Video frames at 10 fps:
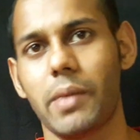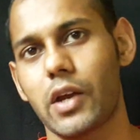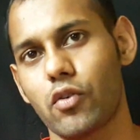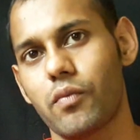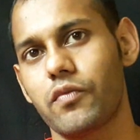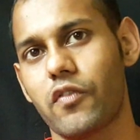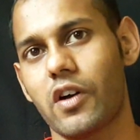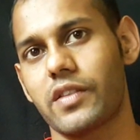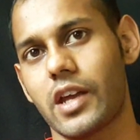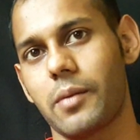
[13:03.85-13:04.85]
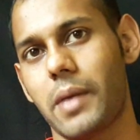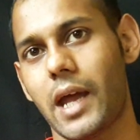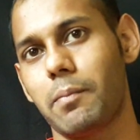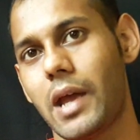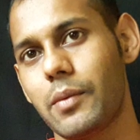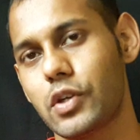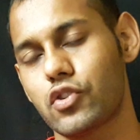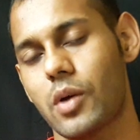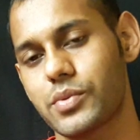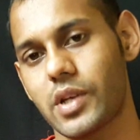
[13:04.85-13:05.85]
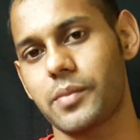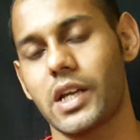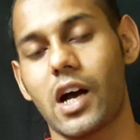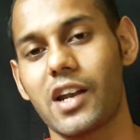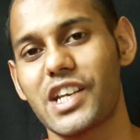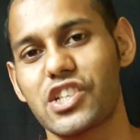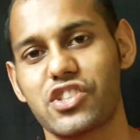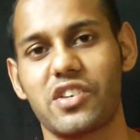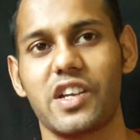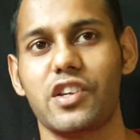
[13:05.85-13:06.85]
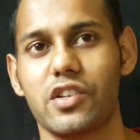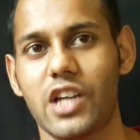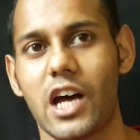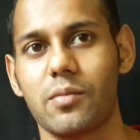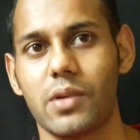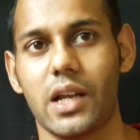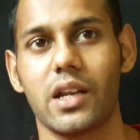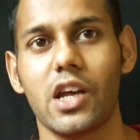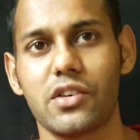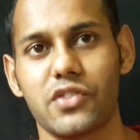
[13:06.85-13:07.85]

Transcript: make room for them and maybe drop something unnecessary in your diet plan.